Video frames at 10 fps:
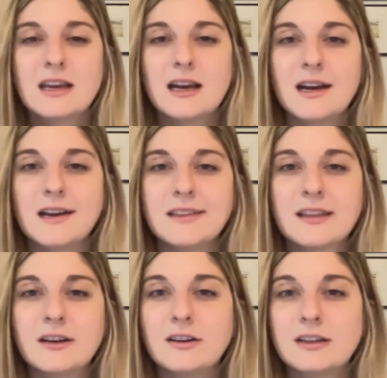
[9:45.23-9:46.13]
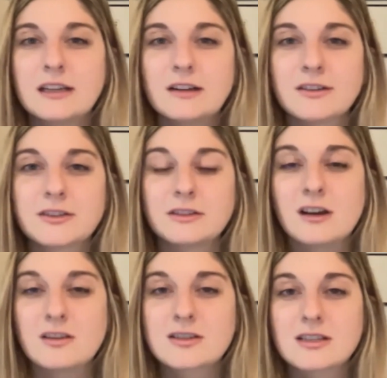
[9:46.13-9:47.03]
Uh, and they all, he also
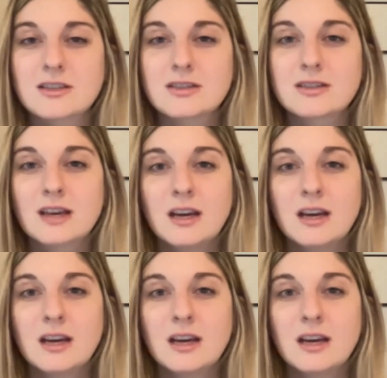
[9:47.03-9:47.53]
launched this